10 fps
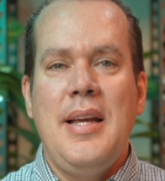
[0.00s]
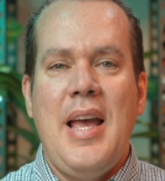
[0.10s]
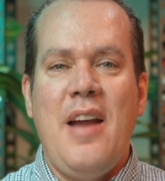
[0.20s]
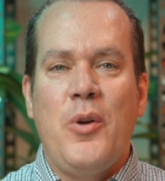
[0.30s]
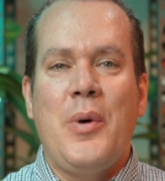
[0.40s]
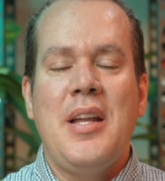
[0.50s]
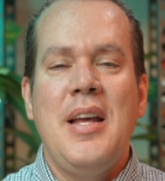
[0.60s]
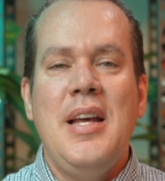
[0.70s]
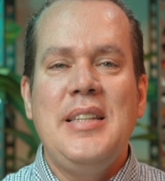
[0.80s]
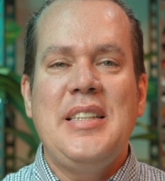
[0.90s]
Hey everyone,
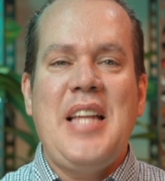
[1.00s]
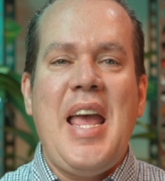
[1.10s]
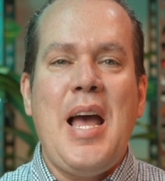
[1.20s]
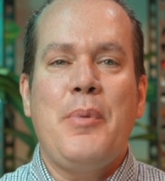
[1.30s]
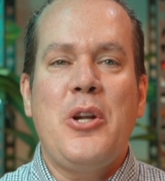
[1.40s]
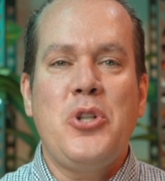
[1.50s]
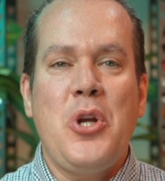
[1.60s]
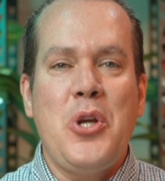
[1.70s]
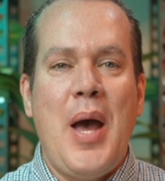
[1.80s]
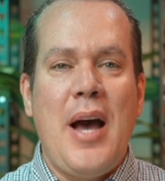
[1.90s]
today I'm going to
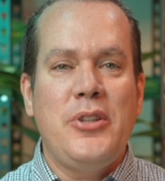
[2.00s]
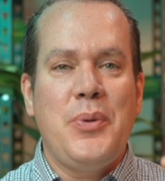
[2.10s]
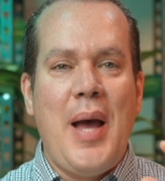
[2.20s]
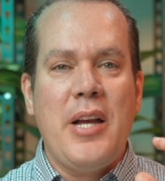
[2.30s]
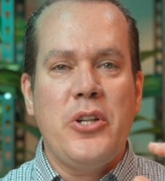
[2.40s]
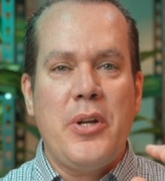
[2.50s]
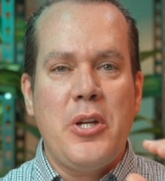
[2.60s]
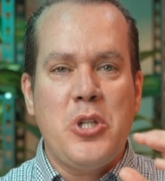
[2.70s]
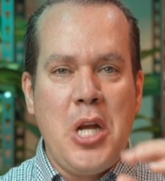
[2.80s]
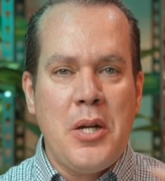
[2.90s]
show you how to actually
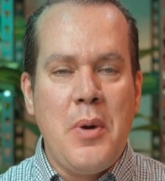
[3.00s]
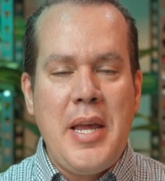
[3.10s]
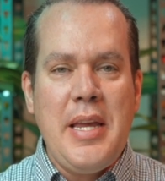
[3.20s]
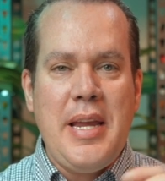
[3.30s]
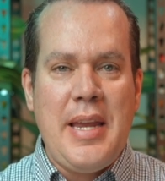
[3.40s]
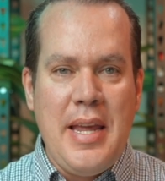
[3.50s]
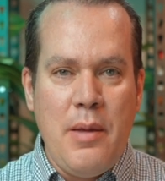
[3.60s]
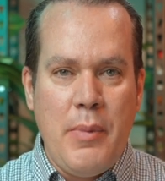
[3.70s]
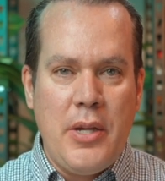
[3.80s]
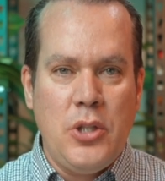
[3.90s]
generate an
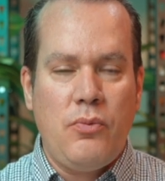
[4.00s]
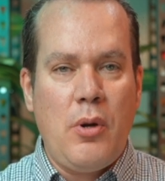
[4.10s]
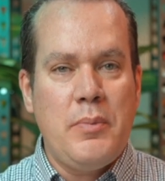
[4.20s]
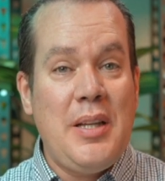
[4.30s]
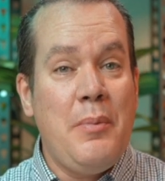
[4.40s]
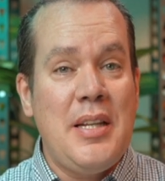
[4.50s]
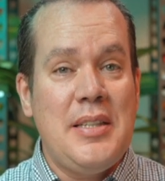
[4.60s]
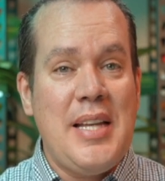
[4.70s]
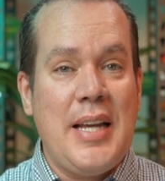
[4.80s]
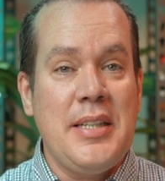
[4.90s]
image from some of the
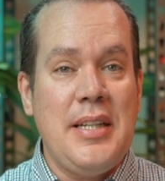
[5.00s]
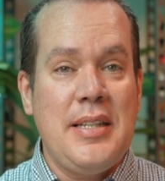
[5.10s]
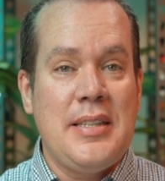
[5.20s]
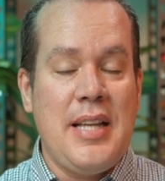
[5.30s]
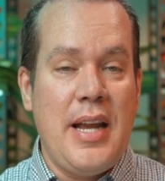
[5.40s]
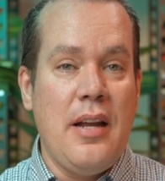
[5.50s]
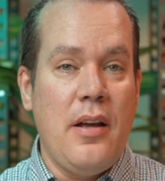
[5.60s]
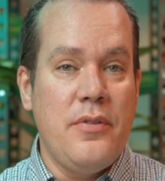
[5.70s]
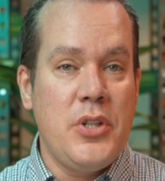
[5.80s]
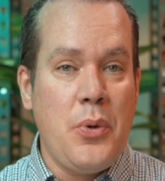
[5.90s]
text inside
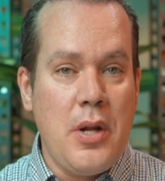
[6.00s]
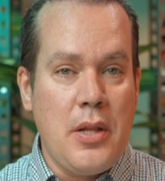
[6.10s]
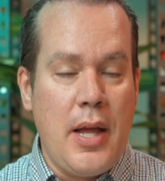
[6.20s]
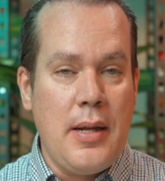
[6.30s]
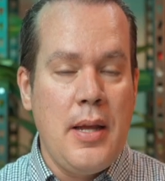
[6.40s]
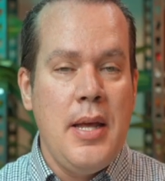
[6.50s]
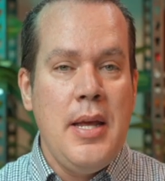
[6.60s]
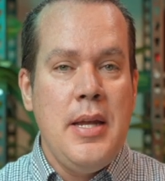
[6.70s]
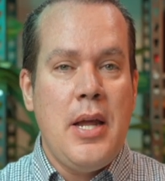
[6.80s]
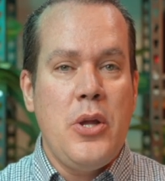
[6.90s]
of Storyline.
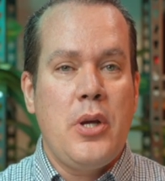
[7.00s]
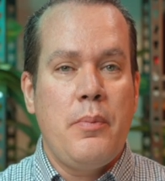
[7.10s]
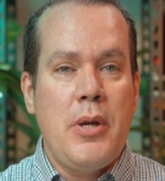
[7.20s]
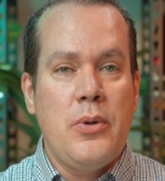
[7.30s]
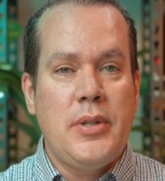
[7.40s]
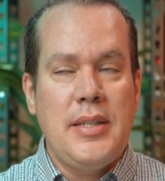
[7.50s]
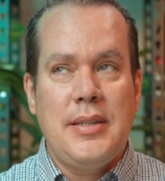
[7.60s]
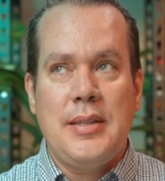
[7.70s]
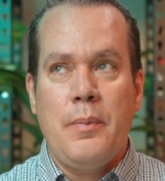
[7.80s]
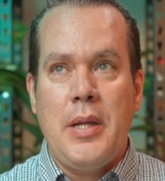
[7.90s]
Now you could be using
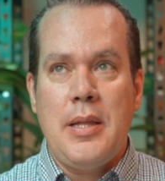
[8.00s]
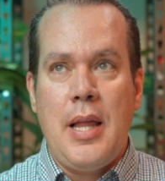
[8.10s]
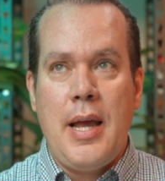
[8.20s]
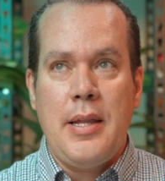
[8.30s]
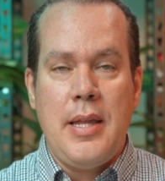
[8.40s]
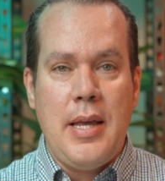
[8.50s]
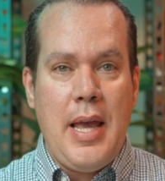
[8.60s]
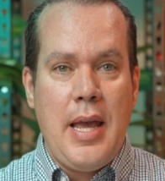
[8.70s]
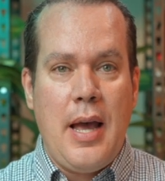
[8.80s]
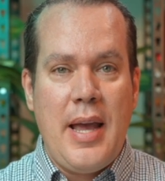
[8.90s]
something like
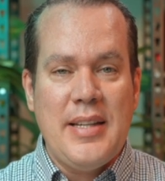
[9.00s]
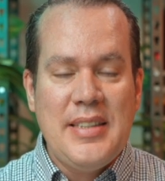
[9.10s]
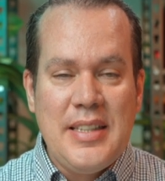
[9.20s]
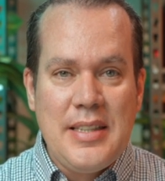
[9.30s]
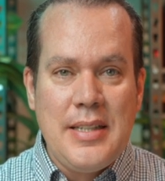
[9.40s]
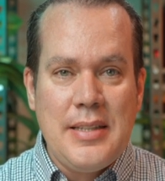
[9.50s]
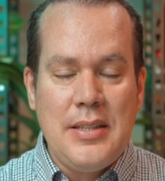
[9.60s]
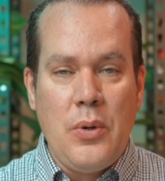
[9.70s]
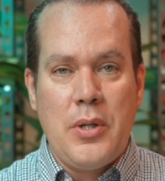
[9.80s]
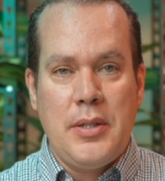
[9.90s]
the AI
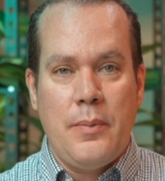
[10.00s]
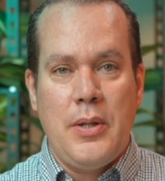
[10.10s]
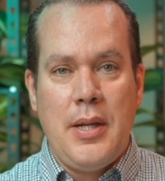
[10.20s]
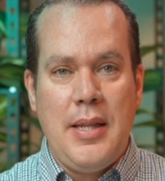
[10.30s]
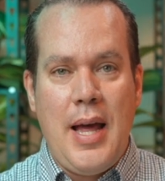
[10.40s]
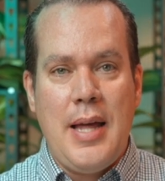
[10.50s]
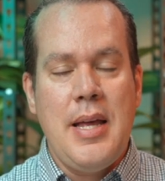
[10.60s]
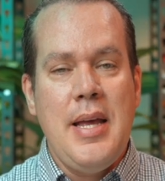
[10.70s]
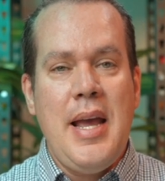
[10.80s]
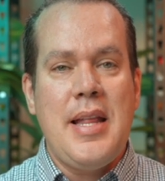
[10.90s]
assistant or something like that,
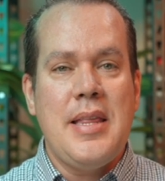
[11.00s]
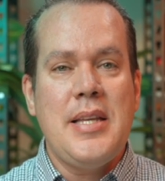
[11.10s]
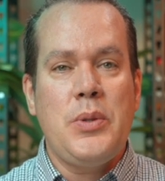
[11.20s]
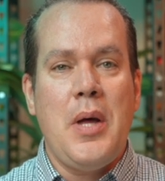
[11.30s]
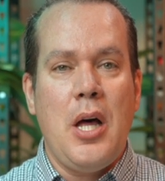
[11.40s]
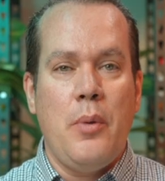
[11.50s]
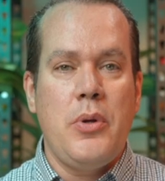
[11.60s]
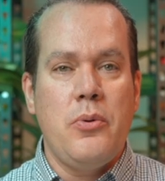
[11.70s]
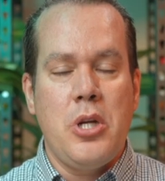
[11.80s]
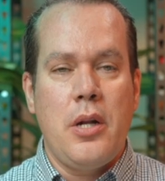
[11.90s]
and this will help
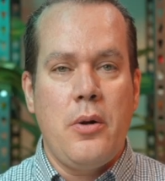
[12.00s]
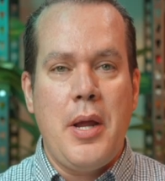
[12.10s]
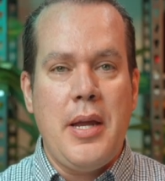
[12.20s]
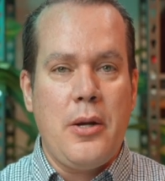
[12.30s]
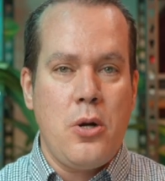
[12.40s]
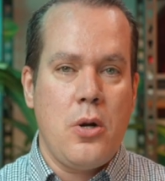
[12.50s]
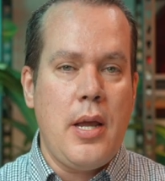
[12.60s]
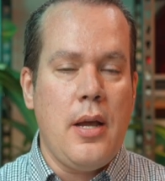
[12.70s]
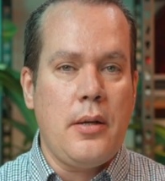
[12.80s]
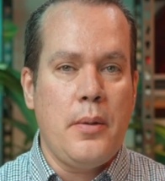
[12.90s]
you generate and
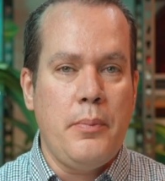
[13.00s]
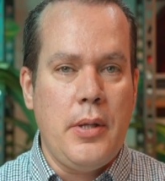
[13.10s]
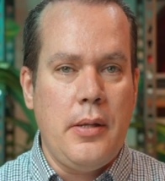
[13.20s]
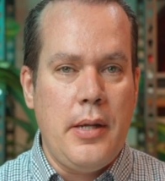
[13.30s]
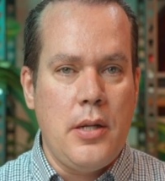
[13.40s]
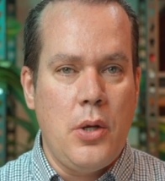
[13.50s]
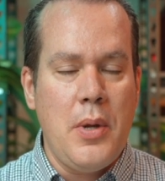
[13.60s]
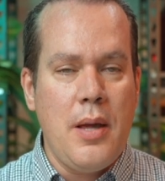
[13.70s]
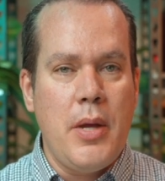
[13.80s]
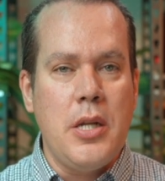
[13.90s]
create a completely new
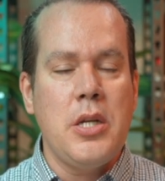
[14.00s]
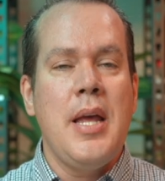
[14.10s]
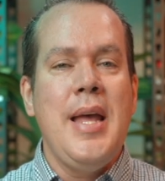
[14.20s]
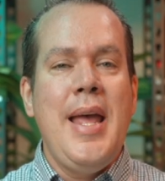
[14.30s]
image.